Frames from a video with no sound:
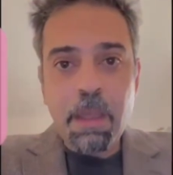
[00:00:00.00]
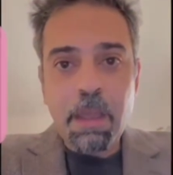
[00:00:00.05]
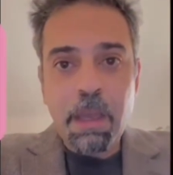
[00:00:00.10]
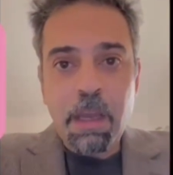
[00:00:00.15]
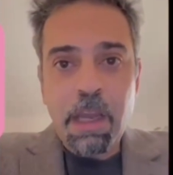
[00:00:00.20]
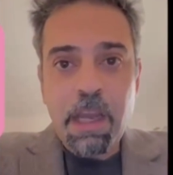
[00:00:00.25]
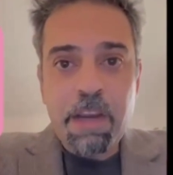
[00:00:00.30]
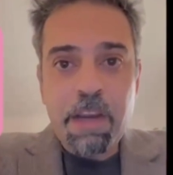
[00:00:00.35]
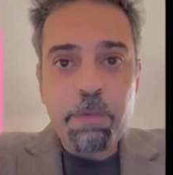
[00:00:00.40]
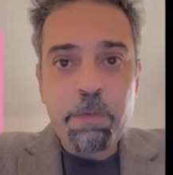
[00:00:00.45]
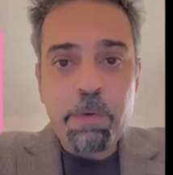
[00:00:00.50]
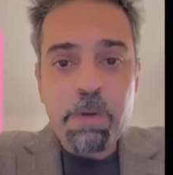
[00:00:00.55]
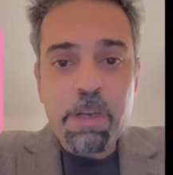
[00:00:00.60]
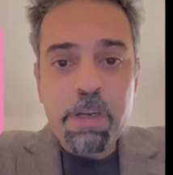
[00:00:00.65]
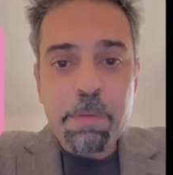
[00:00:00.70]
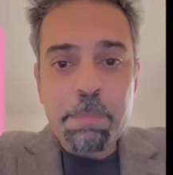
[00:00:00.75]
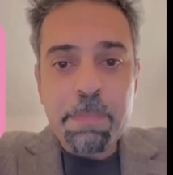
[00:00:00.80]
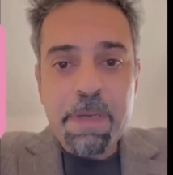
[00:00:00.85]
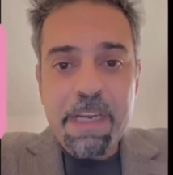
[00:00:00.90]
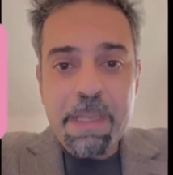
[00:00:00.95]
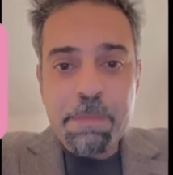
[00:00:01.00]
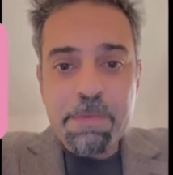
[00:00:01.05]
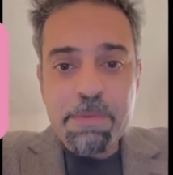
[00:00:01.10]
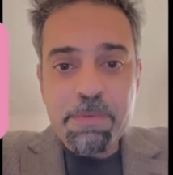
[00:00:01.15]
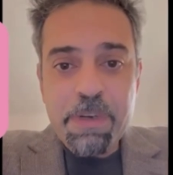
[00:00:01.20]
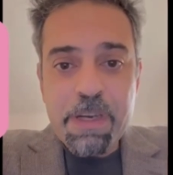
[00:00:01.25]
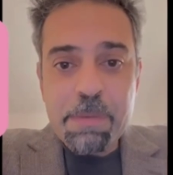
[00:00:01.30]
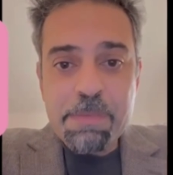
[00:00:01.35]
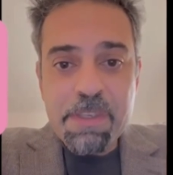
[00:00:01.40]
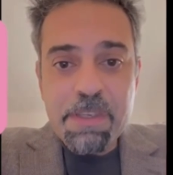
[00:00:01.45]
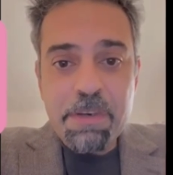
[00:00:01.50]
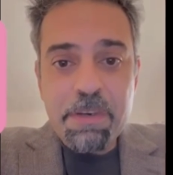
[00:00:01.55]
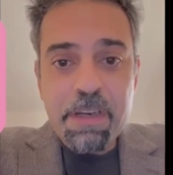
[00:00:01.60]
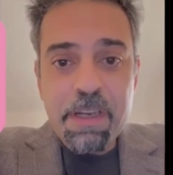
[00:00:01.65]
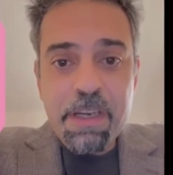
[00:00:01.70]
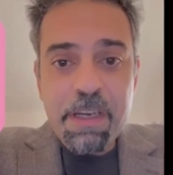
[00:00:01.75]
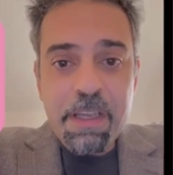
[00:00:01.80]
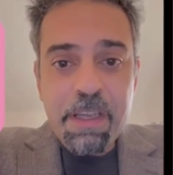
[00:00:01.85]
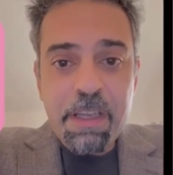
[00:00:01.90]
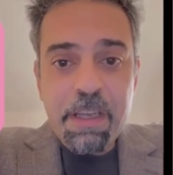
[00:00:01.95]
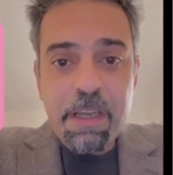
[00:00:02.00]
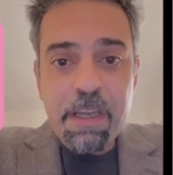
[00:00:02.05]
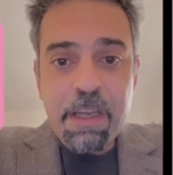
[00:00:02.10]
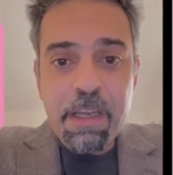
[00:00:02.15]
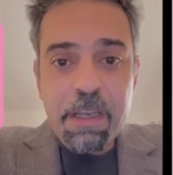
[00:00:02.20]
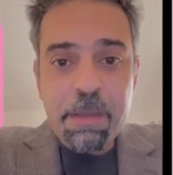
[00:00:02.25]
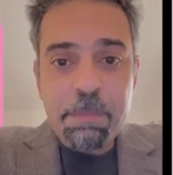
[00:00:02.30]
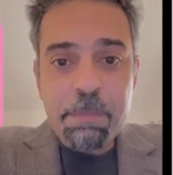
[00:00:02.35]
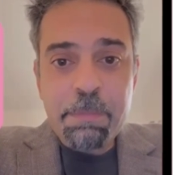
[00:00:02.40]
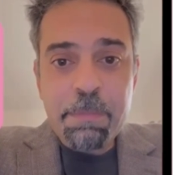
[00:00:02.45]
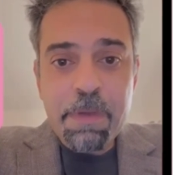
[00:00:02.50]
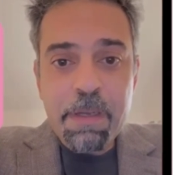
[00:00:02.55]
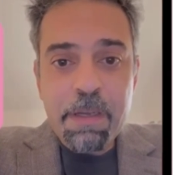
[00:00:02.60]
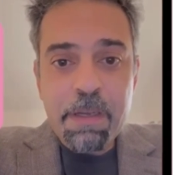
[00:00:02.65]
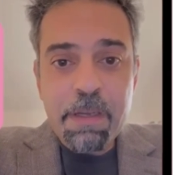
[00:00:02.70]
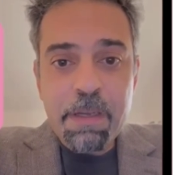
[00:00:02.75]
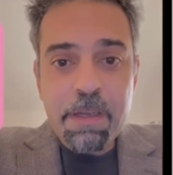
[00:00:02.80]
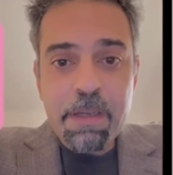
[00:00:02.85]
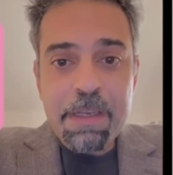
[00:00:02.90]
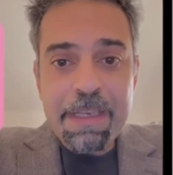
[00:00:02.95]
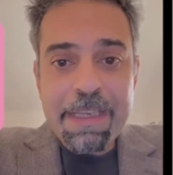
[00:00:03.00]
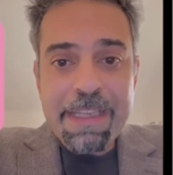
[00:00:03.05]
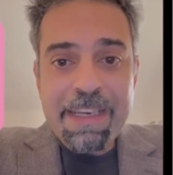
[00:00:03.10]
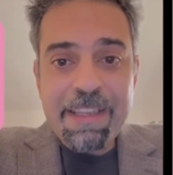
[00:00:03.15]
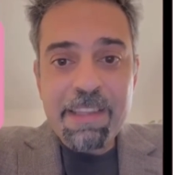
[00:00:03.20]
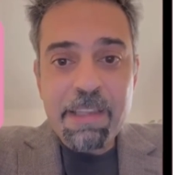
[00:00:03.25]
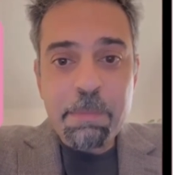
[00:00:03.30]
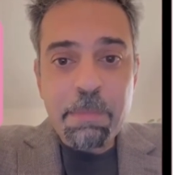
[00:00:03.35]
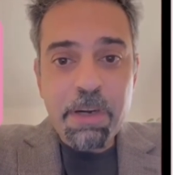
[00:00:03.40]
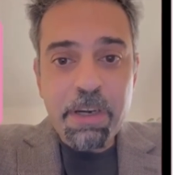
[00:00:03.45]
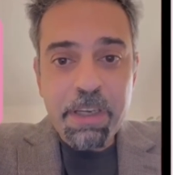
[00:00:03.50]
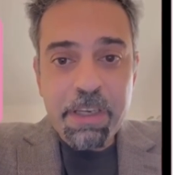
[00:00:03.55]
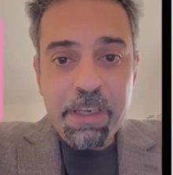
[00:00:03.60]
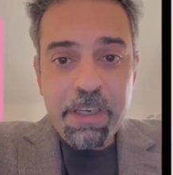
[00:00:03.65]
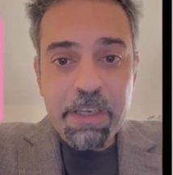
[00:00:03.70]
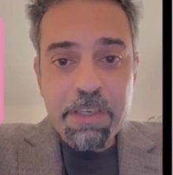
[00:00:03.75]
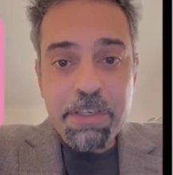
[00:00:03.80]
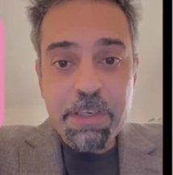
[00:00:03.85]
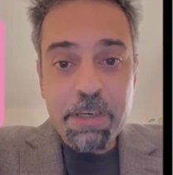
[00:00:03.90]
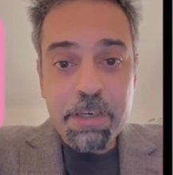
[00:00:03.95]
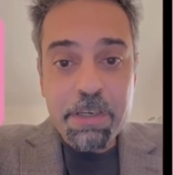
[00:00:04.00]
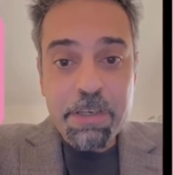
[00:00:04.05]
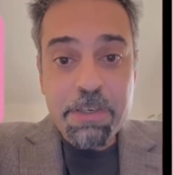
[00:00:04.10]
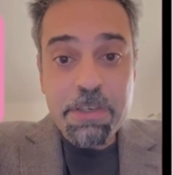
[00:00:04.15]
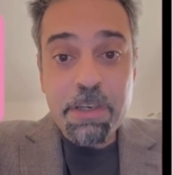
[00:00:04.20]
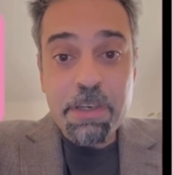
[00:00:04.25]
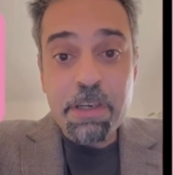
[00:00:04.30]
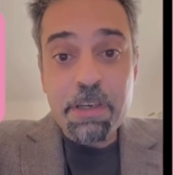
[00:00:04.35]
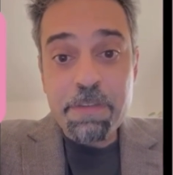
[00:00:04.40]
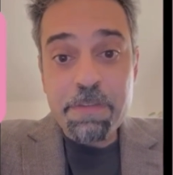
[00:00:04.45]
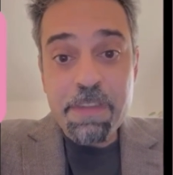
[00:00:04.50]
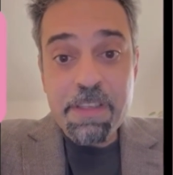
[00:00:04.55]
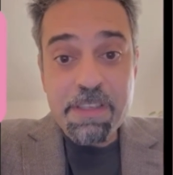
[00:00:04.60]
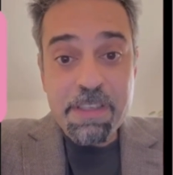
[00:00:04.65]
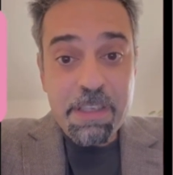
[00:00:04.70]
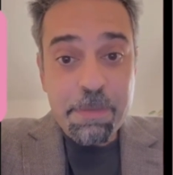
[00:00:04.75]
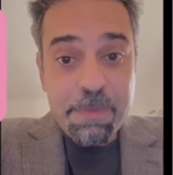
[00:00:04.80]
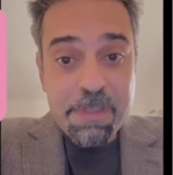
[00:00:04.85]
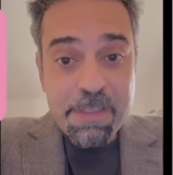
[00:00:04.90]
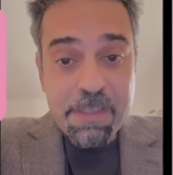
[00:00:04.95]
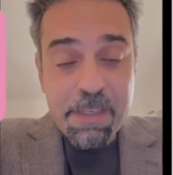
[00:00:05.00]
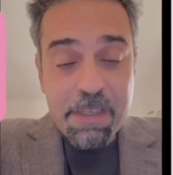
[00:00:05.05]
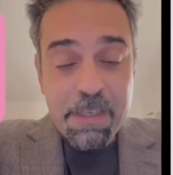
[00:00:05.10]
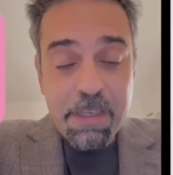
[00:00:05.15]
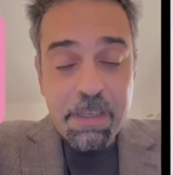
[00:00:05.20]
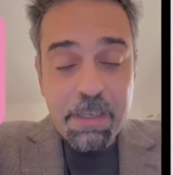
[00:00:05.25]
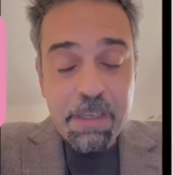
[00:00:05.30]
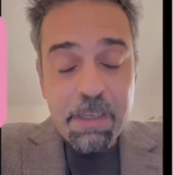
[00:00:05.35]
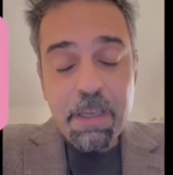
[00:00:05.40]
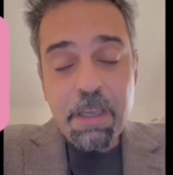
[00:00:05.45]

Hi everyone, my name is Ramzi Gurani. I'm leading the marketing charge of the CBC,